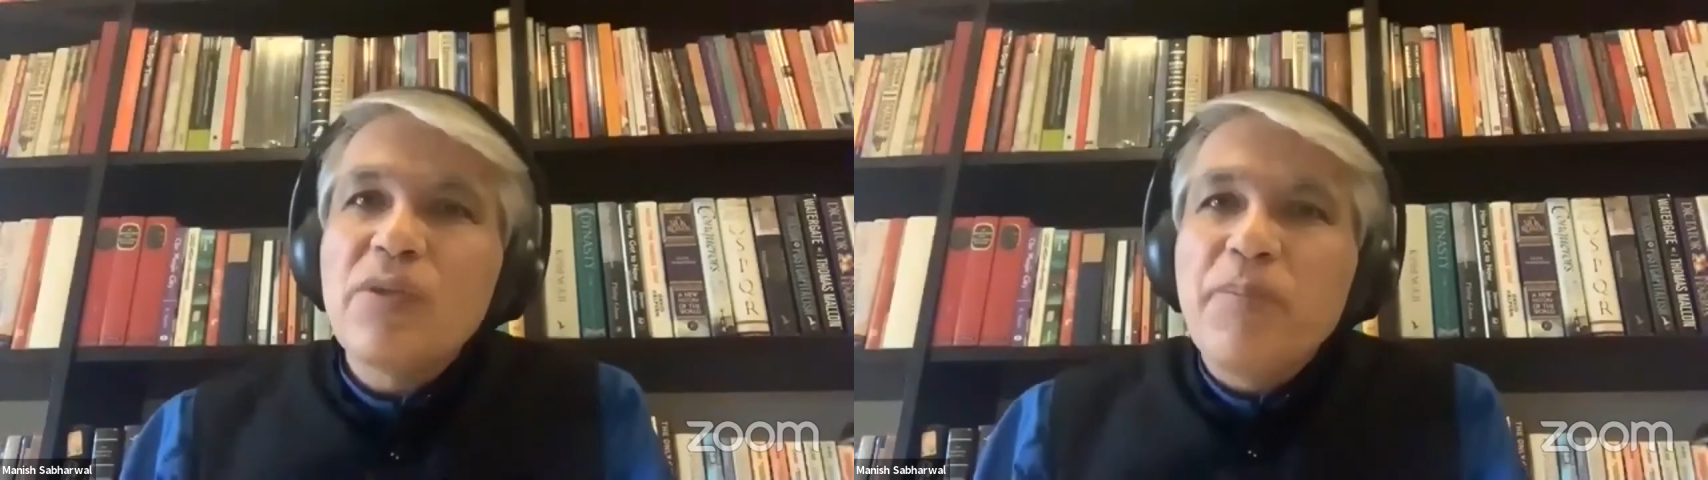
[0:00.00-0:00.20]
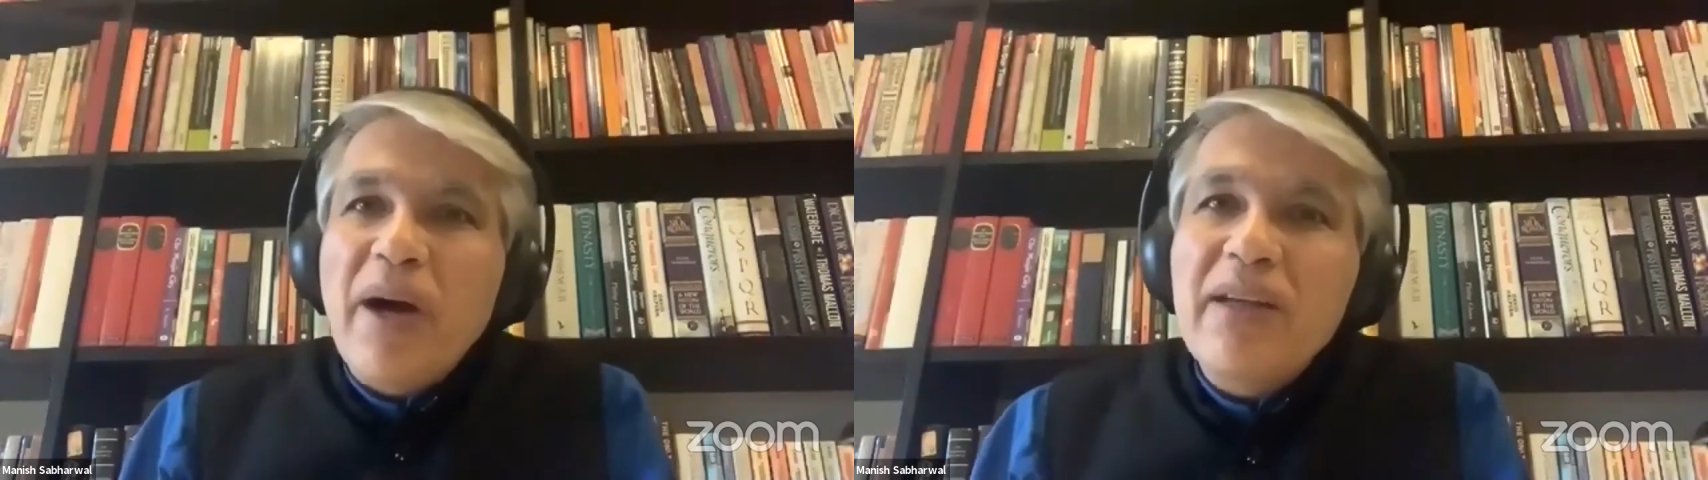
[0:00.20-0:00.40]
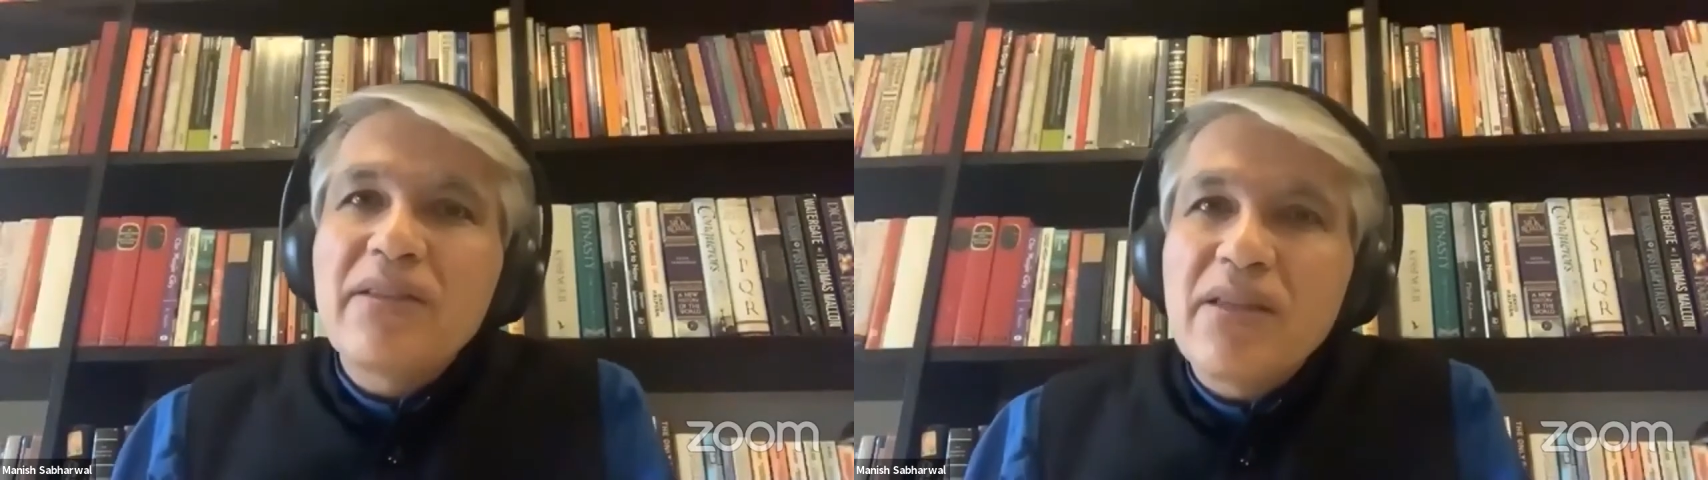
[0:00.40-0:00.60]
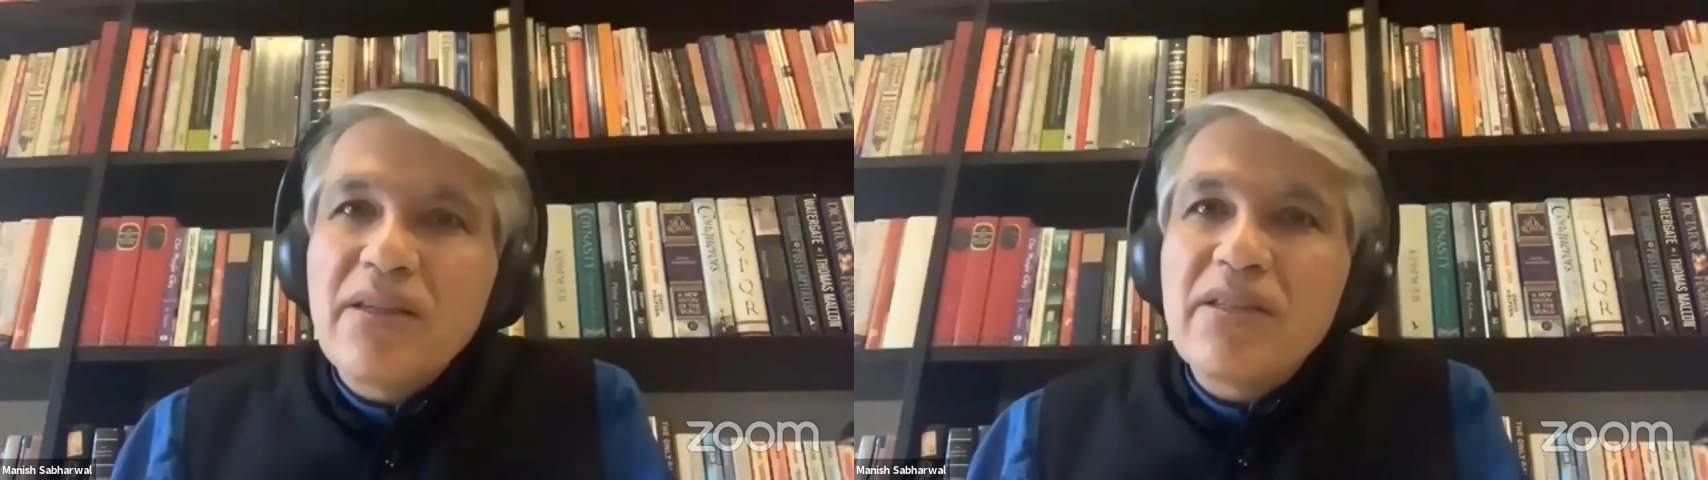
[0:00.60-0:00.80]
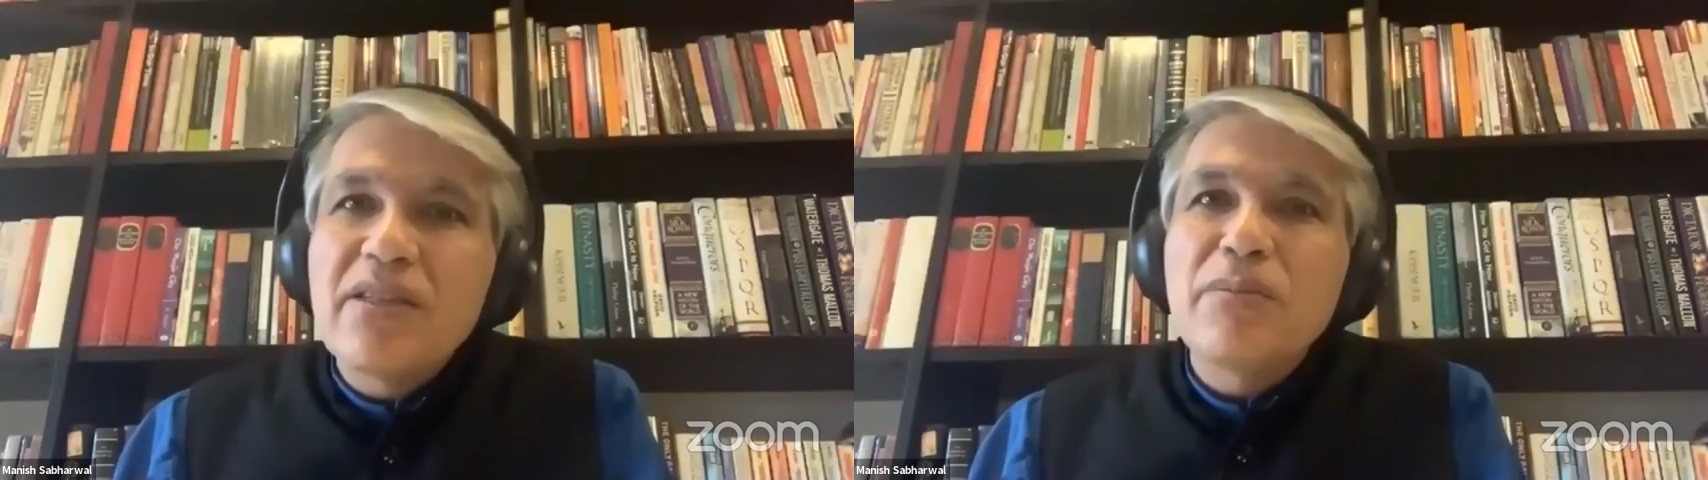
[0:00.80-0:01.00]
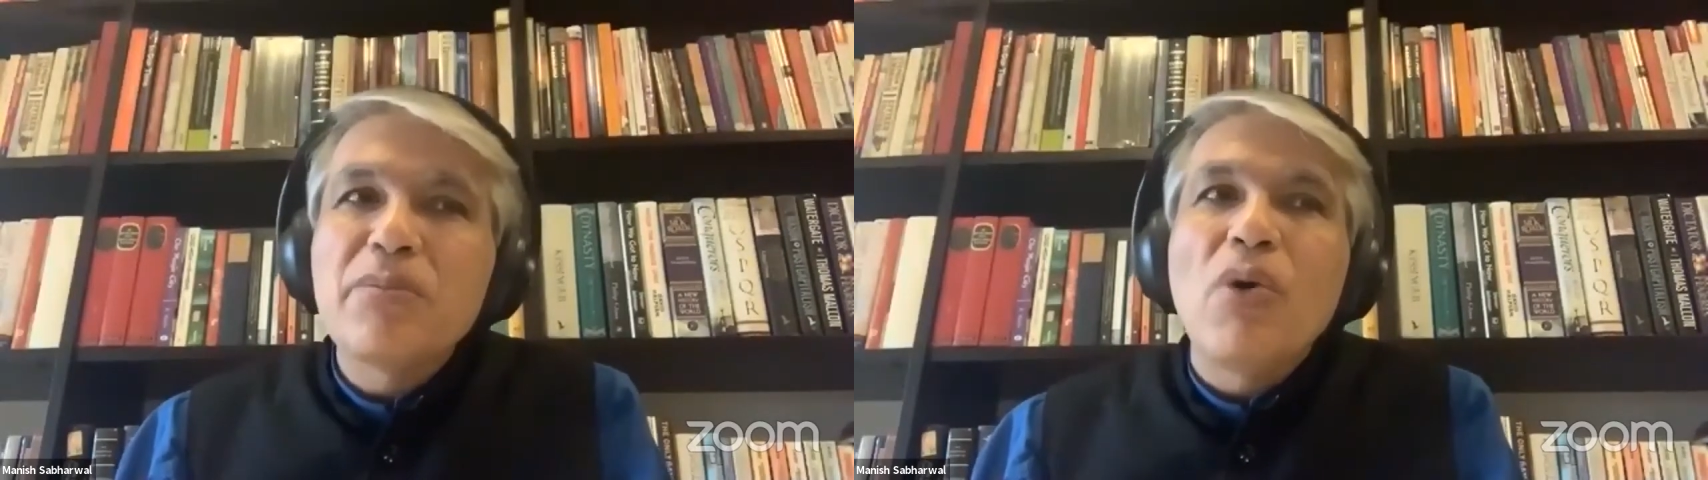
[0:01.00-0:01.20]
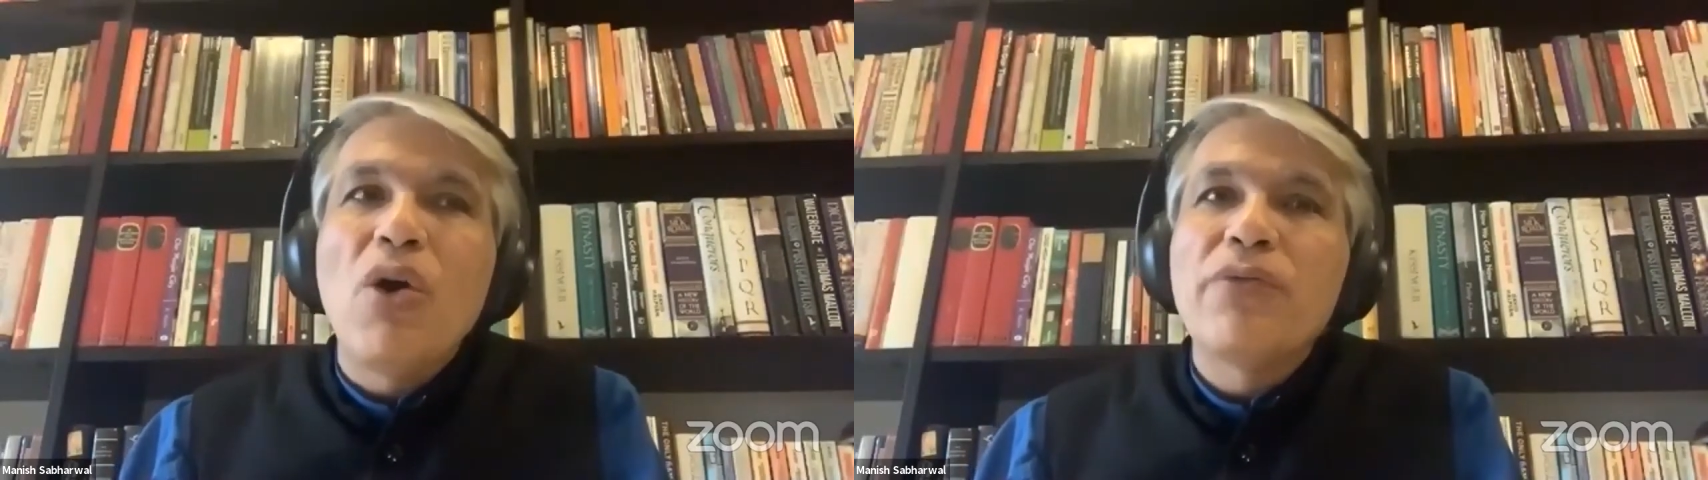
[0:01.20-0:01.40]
the past system